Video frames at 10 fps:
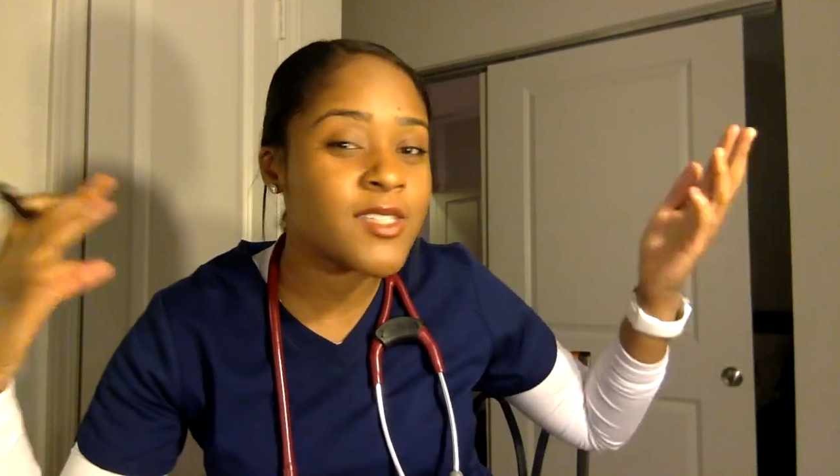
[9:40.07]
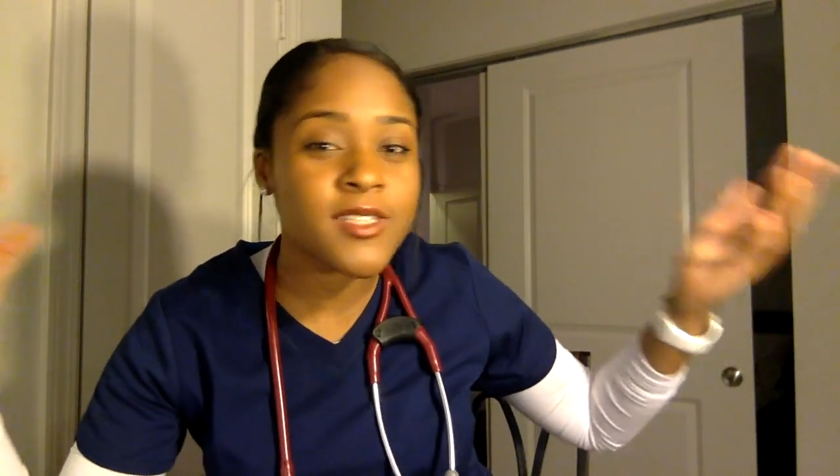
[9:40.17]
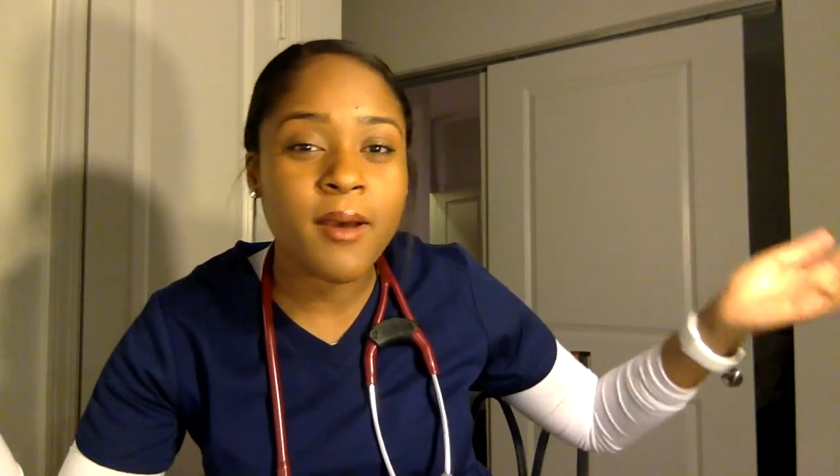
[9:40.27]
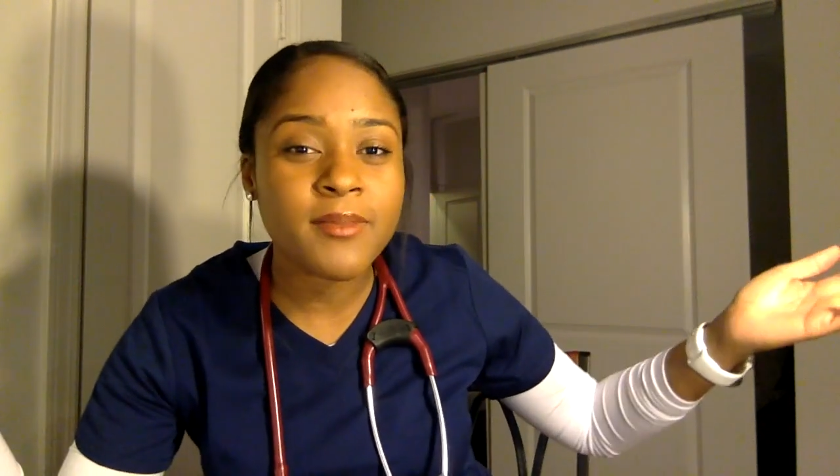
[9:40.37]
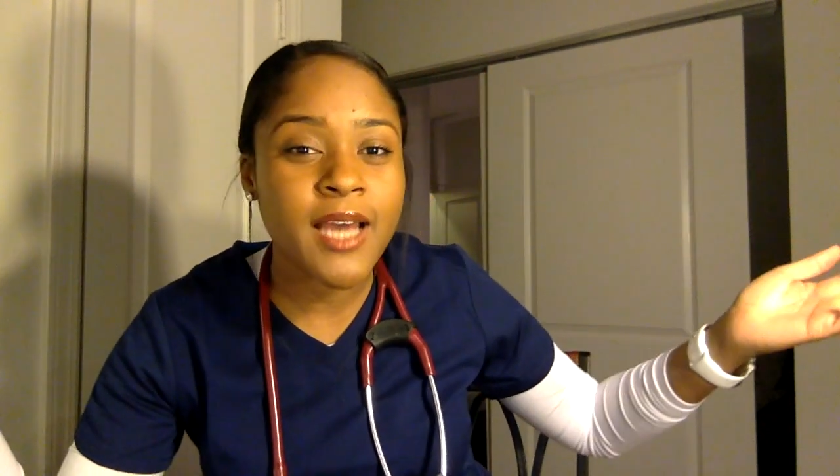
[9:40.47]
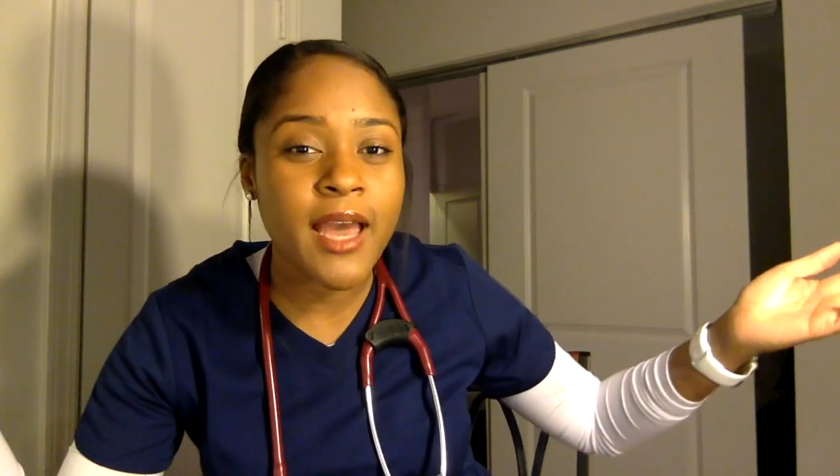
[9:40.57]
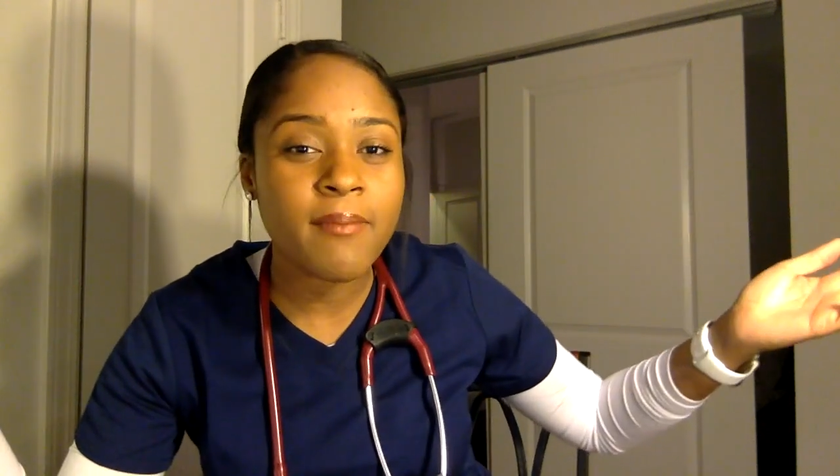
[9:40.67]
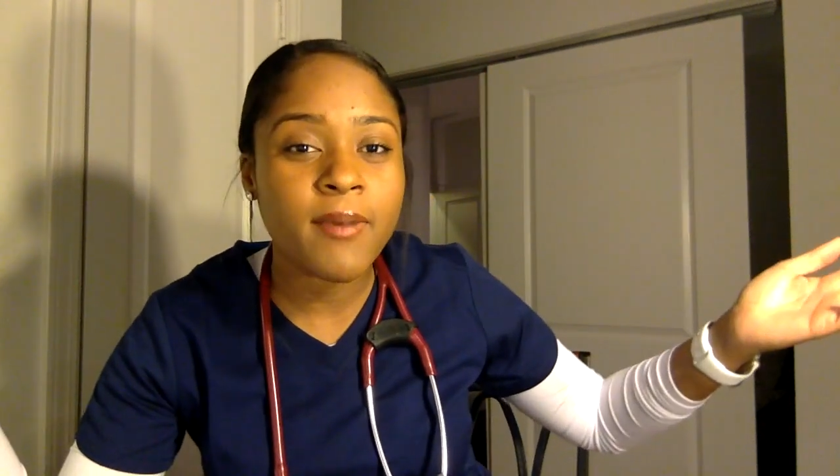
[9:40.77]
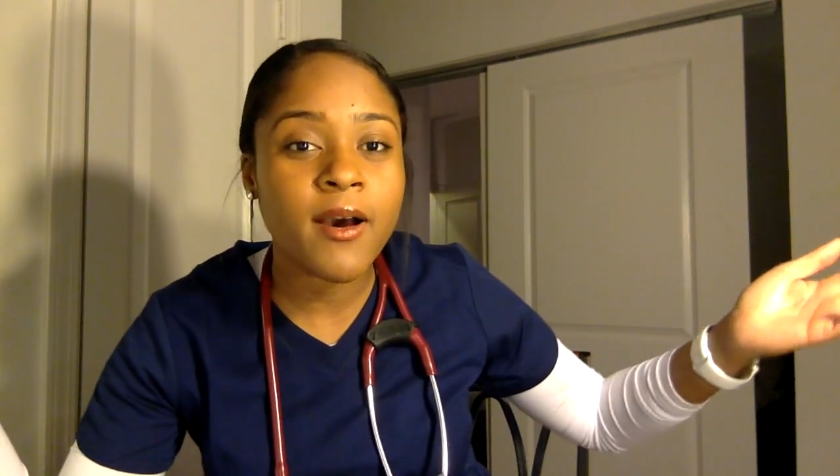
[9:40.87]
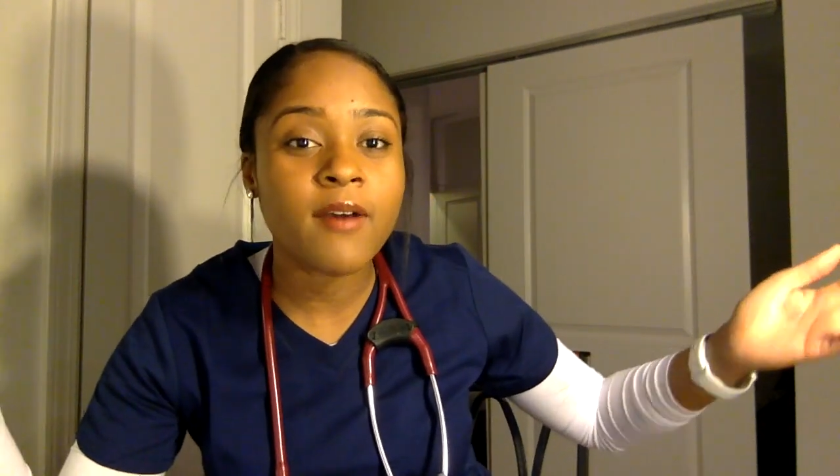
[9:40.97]
some
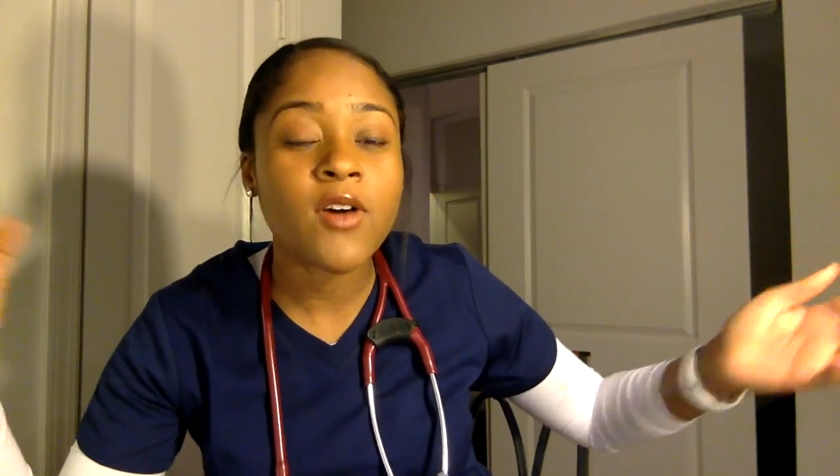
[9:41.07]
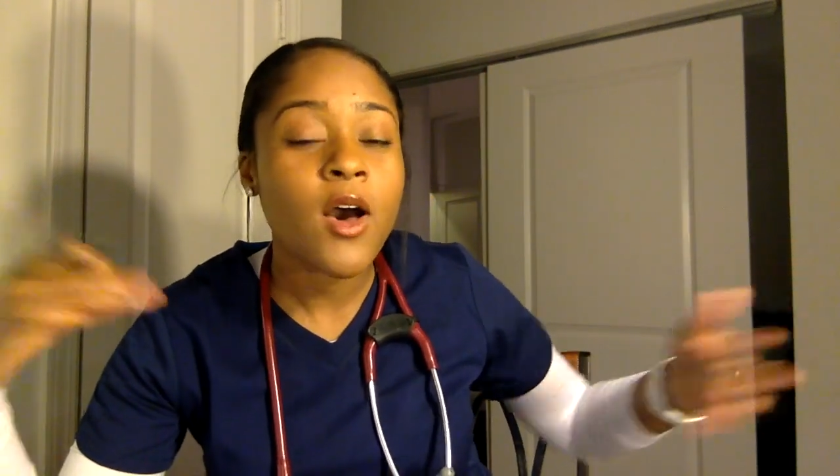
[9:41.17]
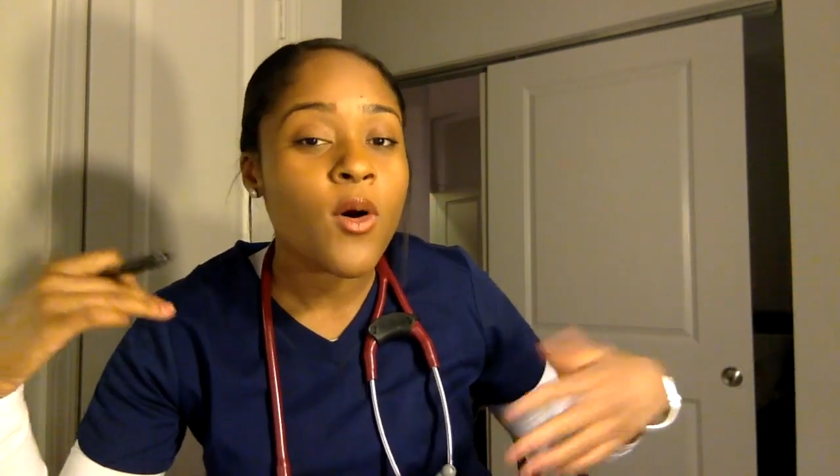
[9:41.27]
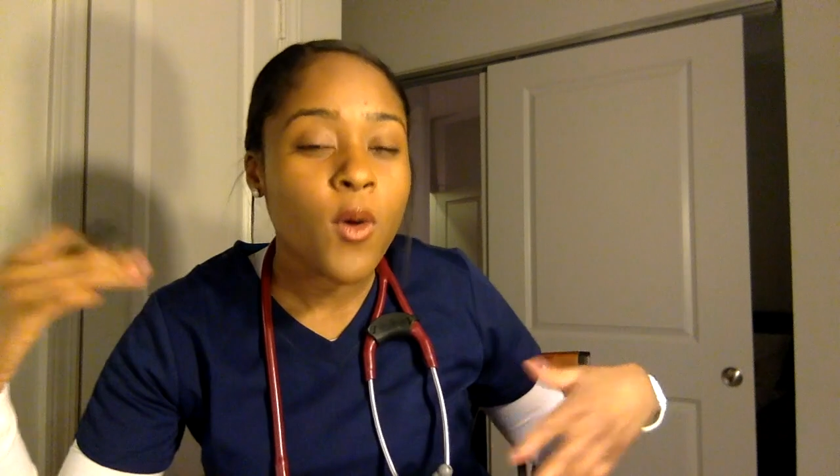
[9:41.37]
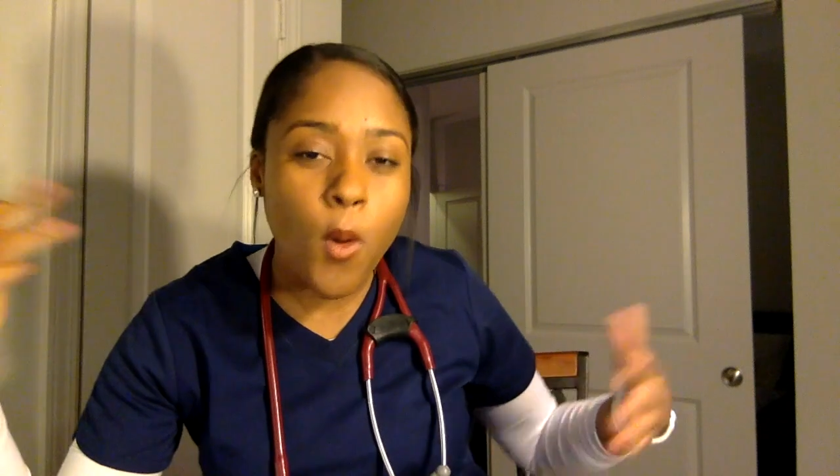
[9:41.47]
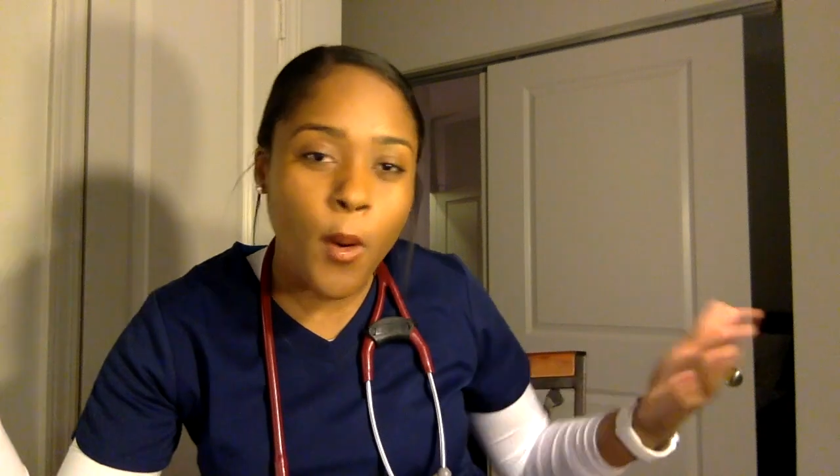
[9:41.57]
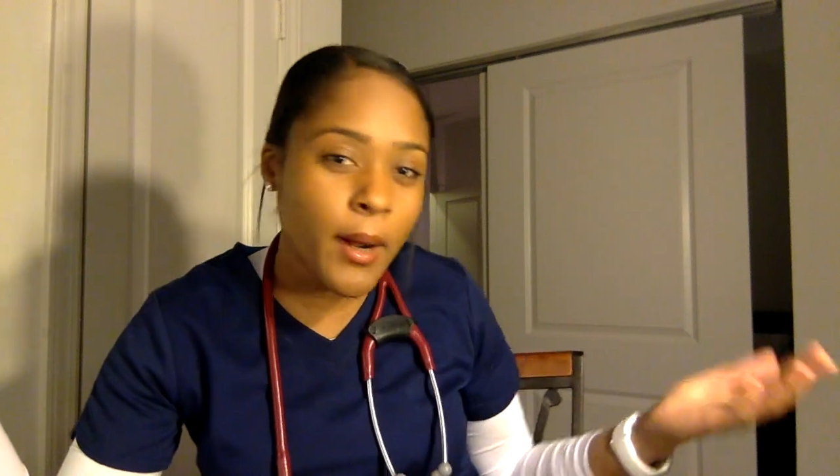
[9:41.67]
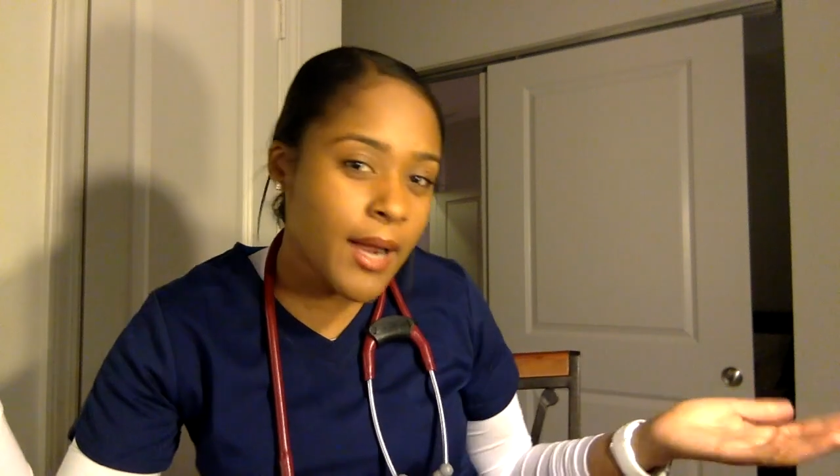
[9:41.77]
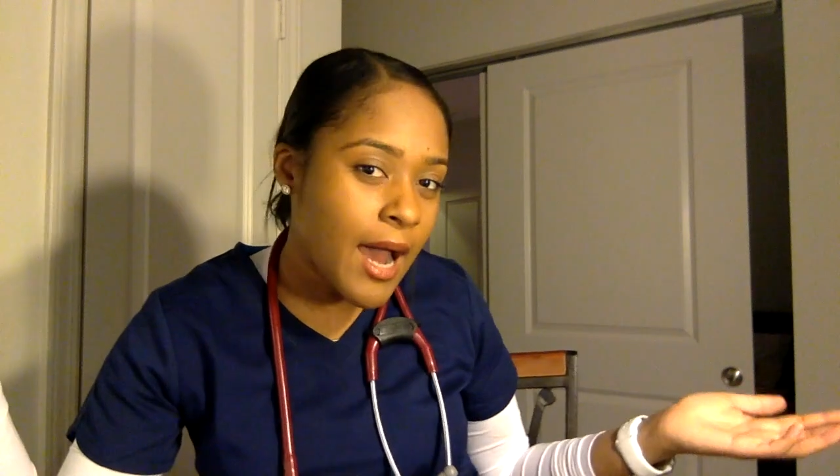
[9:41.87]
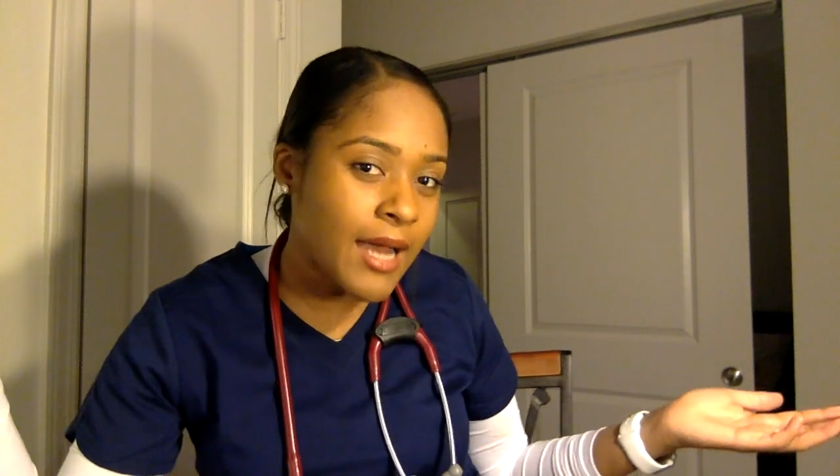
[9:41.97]
type of
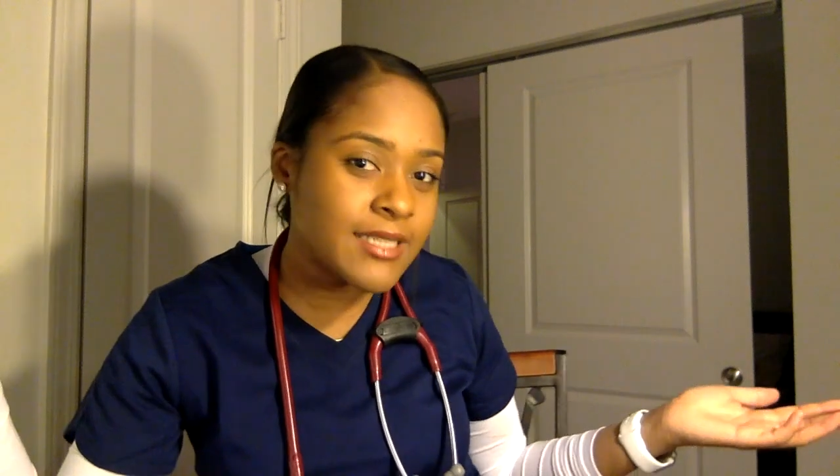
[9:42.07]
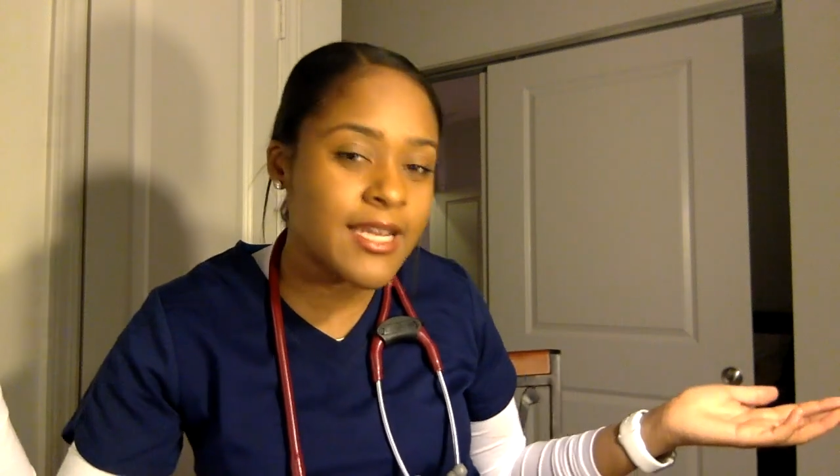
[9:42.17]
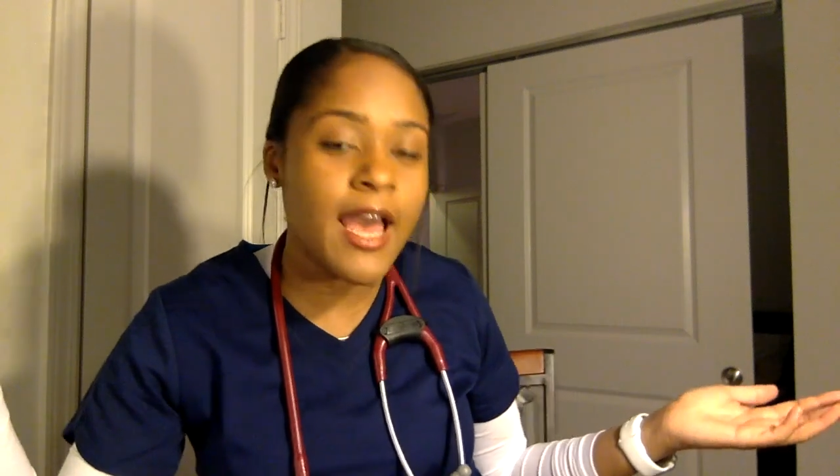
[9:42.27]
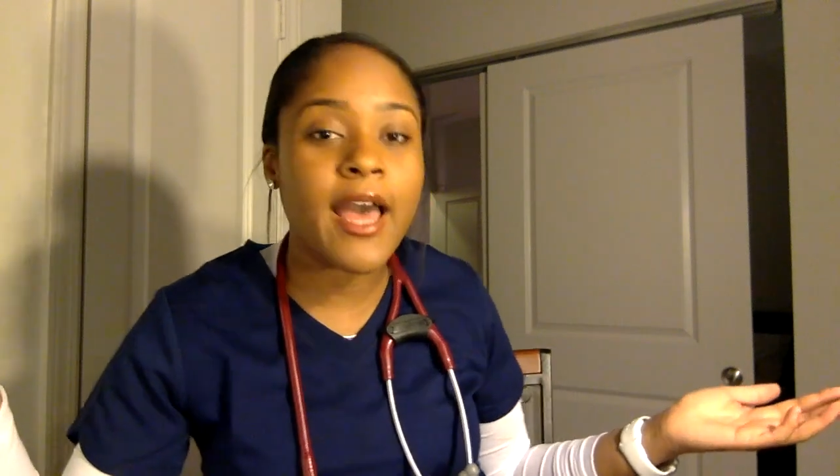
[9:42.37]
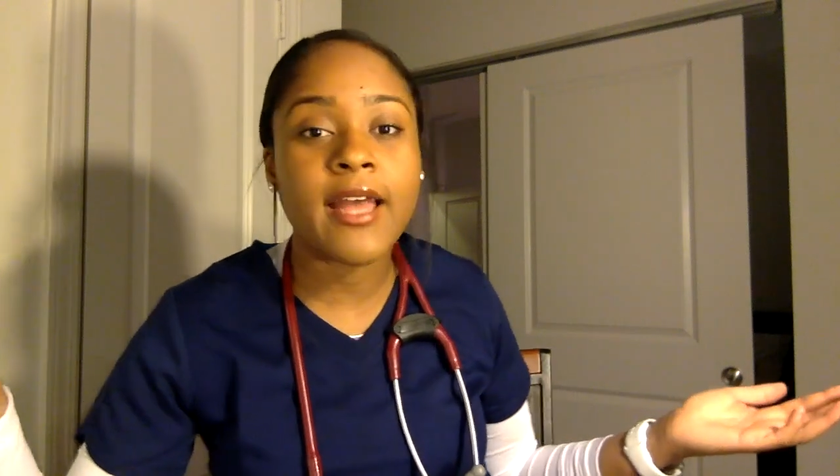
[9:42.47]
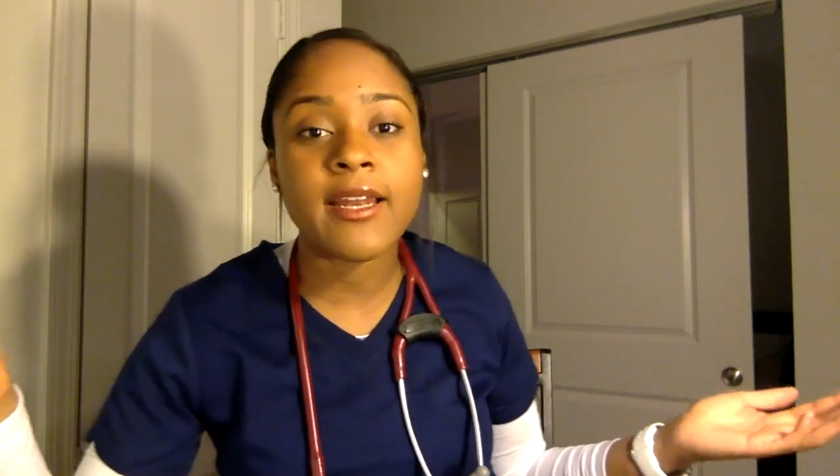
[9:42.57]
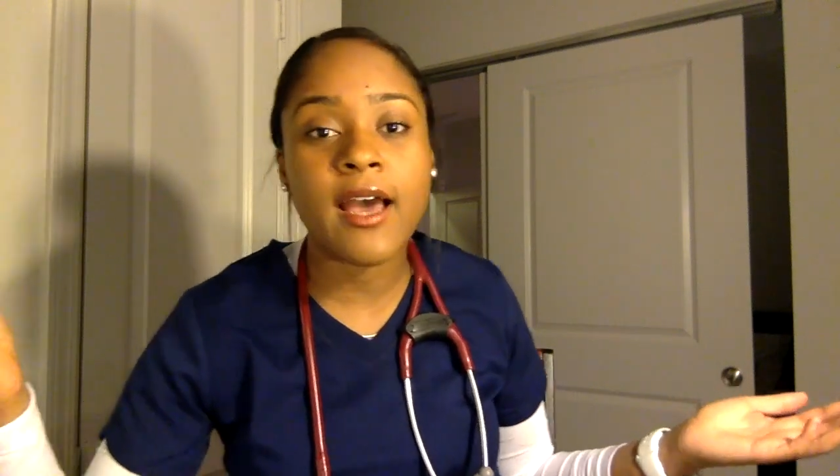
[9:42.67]
core content